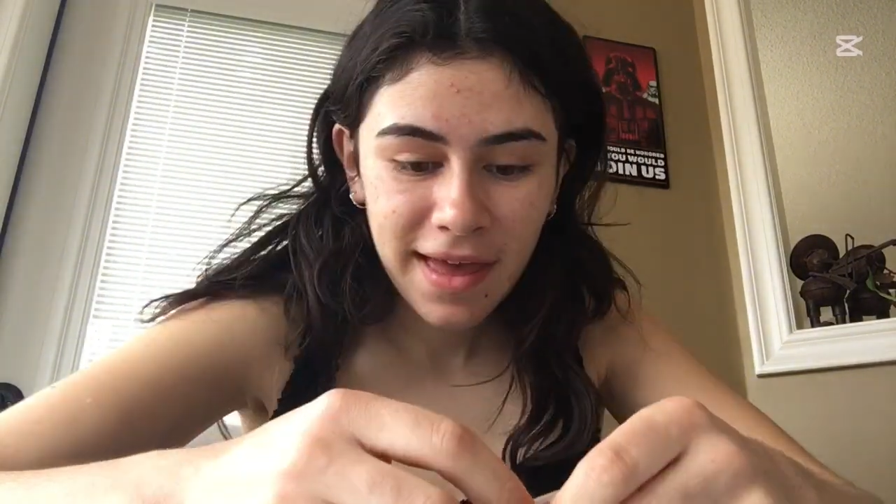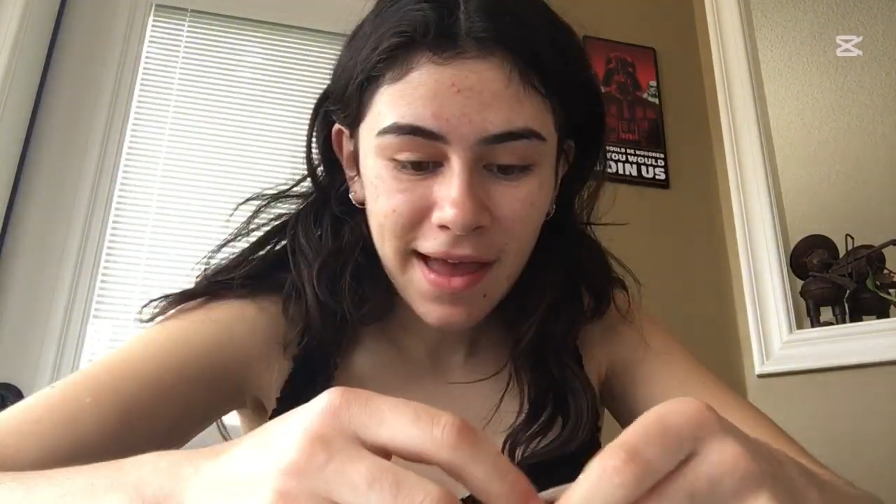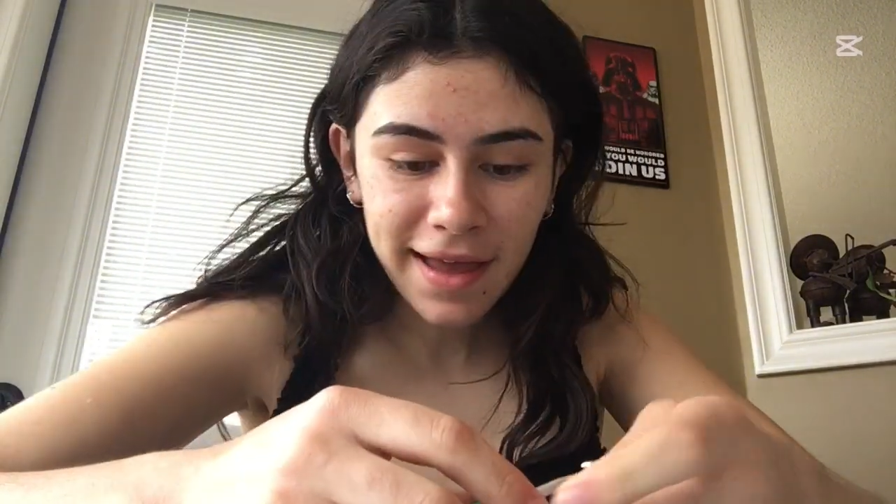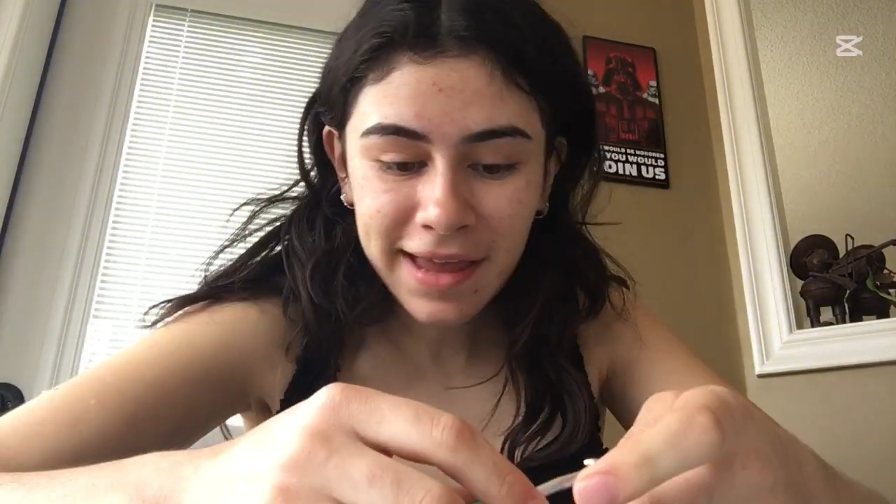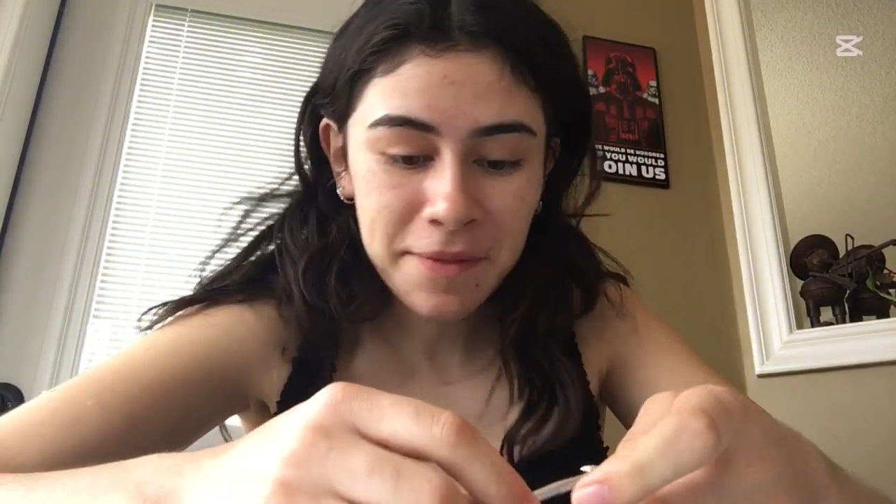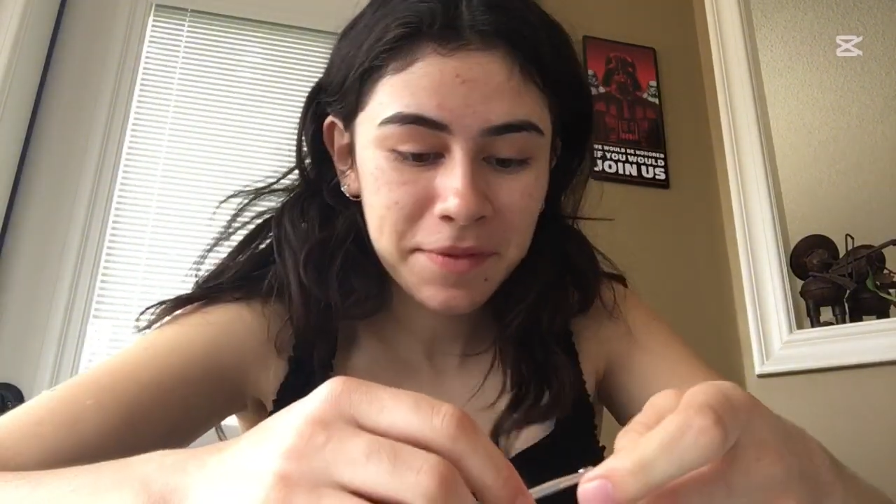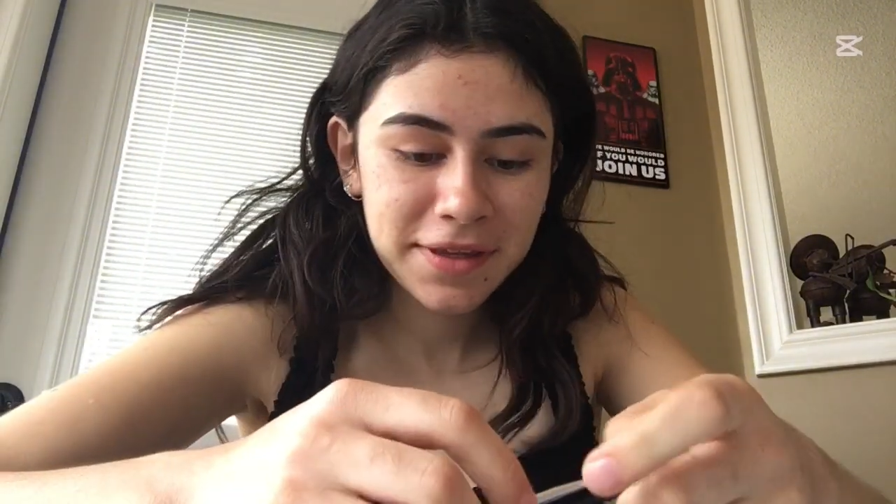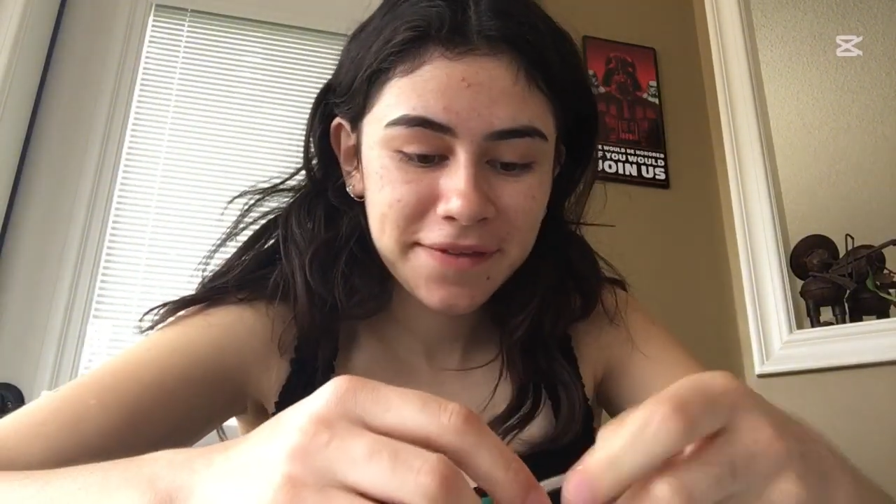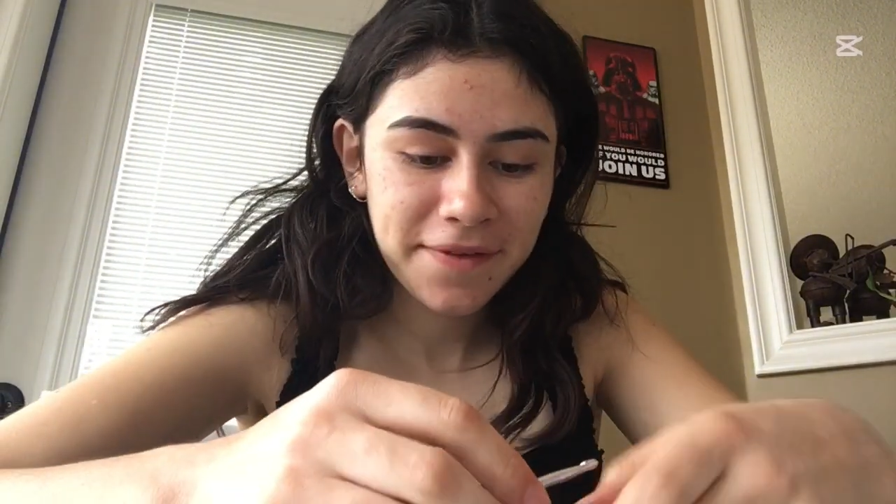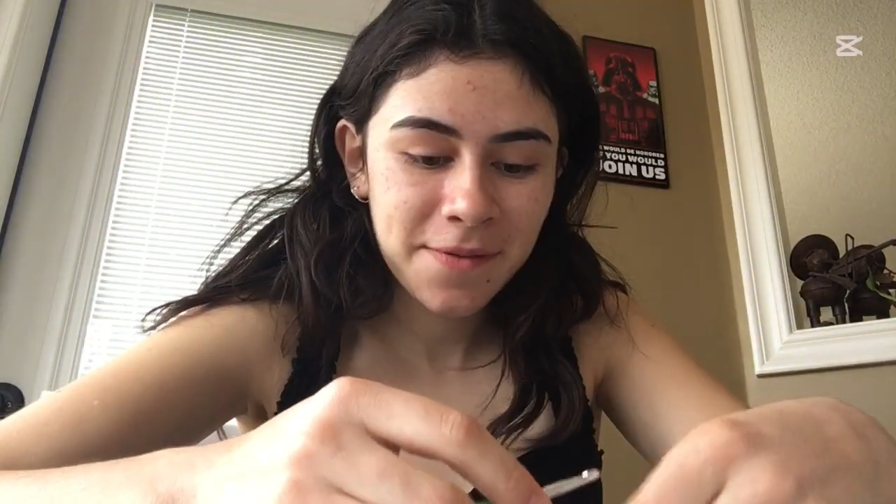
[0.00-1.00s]
I can't
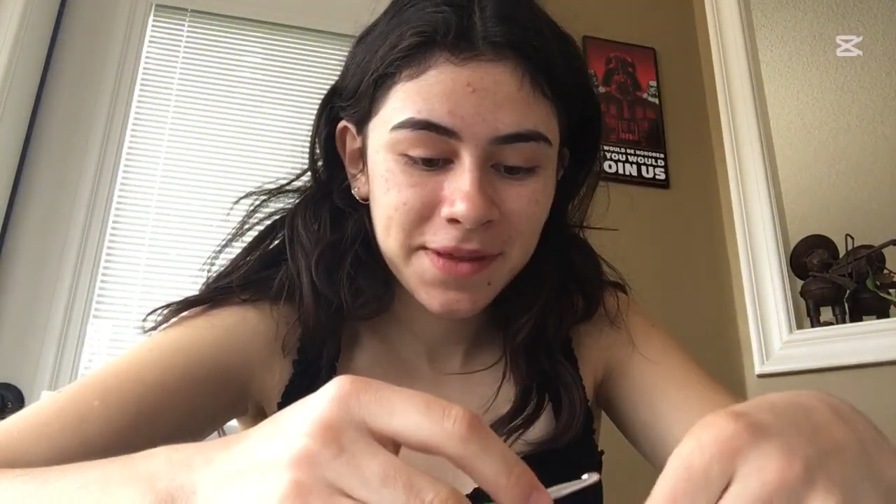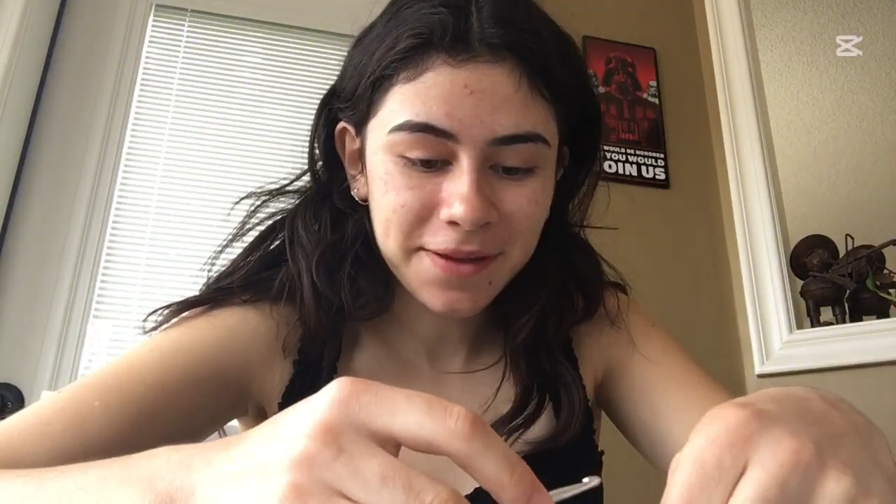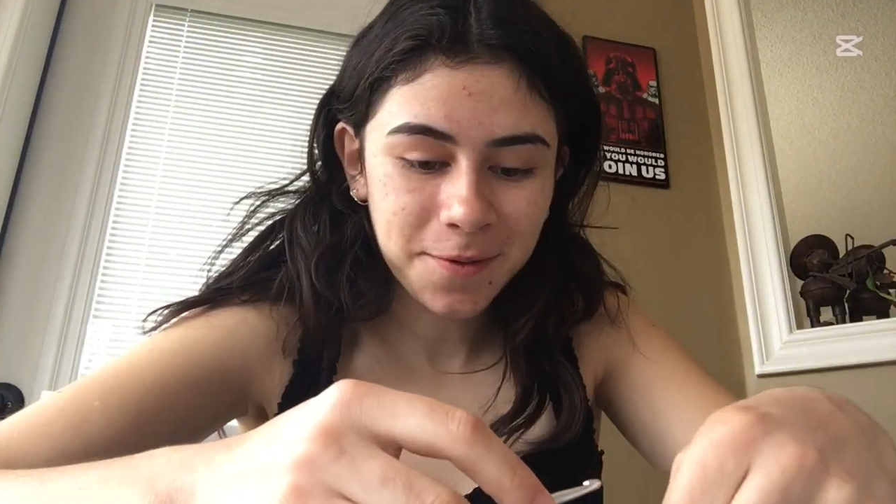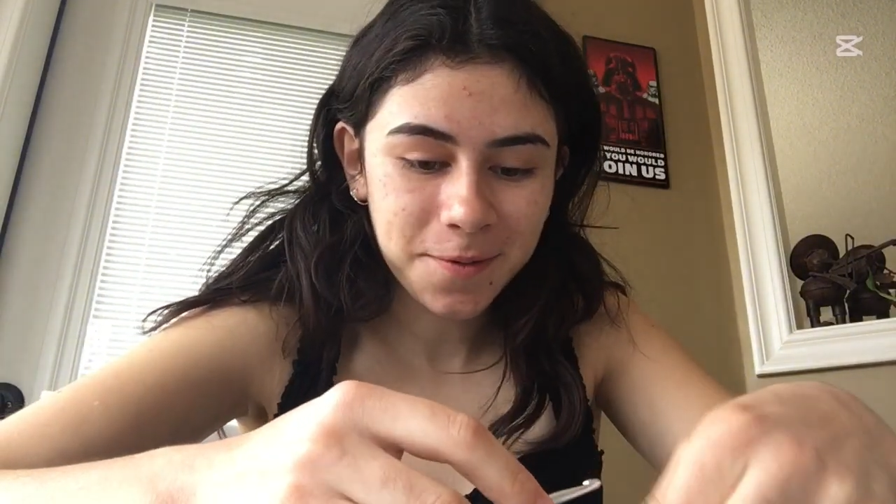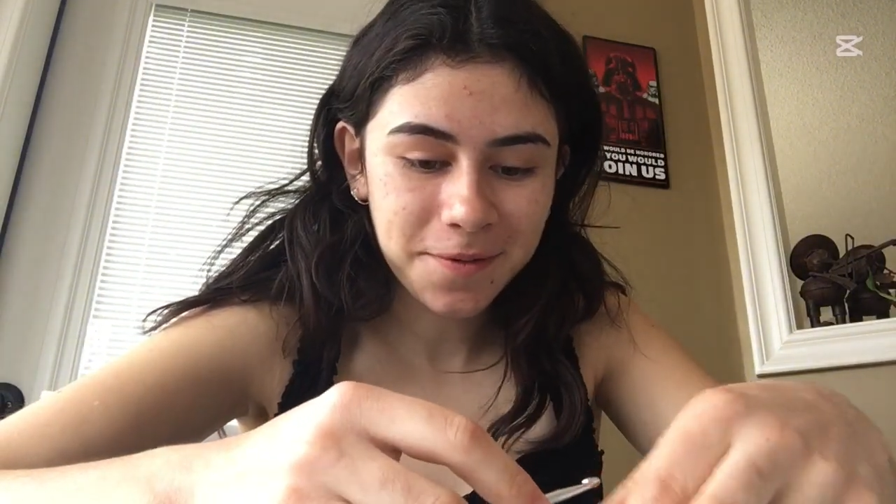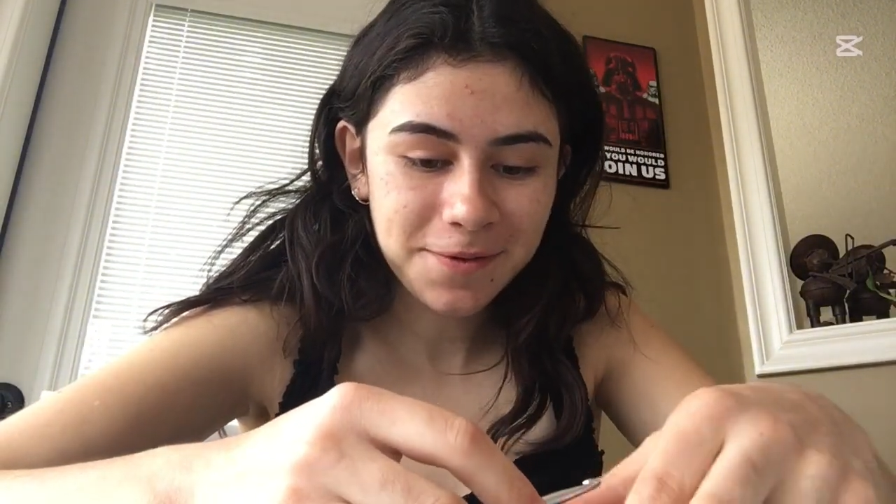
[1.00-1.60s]
believe I'm like